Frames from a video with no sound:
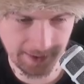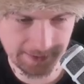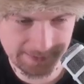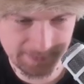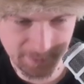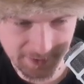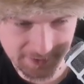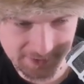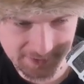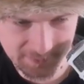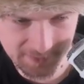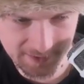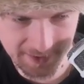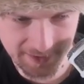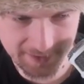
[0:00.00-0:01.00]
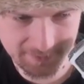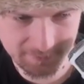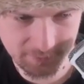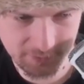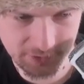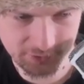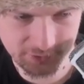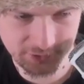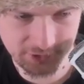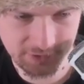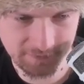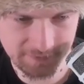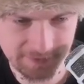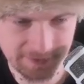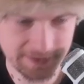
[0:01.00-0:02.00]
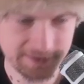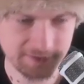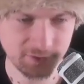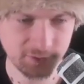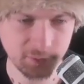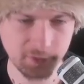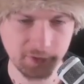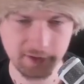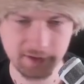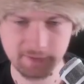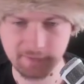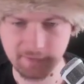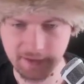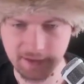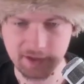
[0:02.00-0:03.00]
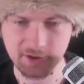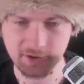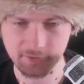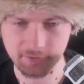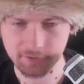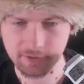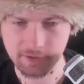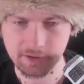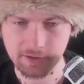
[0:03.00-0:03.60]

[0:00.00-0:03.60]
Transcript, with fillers: as much as we can, because shift does not work, thank you.